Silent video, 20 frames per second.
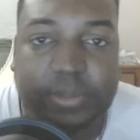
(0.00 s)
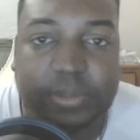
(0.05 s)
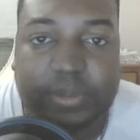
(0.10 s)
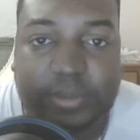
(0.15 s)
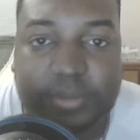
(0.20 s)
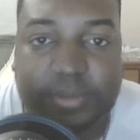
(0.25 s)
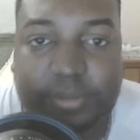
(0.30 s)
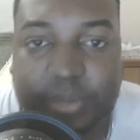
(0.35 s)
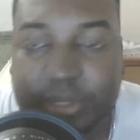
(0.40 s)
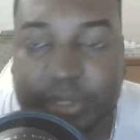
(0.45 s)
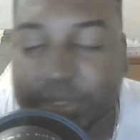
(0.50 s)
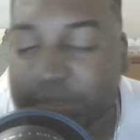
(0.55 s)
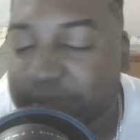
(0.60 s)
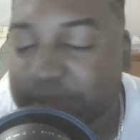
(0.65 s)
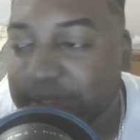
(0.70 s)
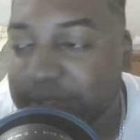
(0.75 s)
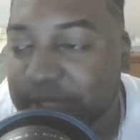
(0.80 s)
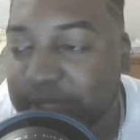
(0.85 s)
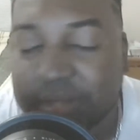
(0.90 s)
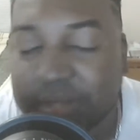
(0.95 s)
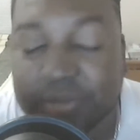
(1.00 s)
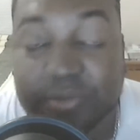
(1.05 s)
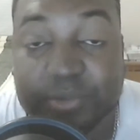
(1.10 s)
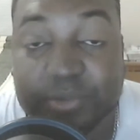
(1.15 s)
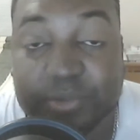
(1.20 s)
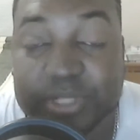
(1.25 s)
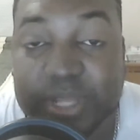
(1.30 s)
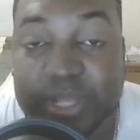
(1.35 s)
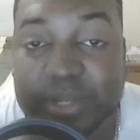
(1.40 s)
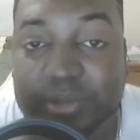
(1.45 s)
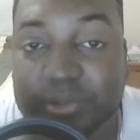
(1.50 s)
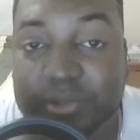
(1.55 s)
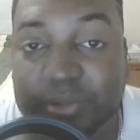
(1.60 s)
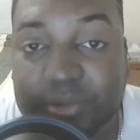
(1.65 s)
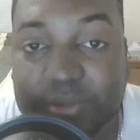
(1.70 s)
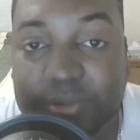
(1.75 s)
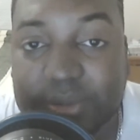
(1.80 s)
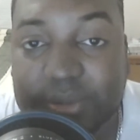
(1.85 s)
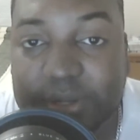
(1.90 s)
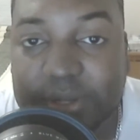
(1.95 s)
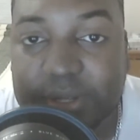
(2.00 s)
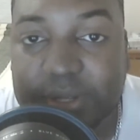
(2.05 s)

him, but she had to do what she had to do.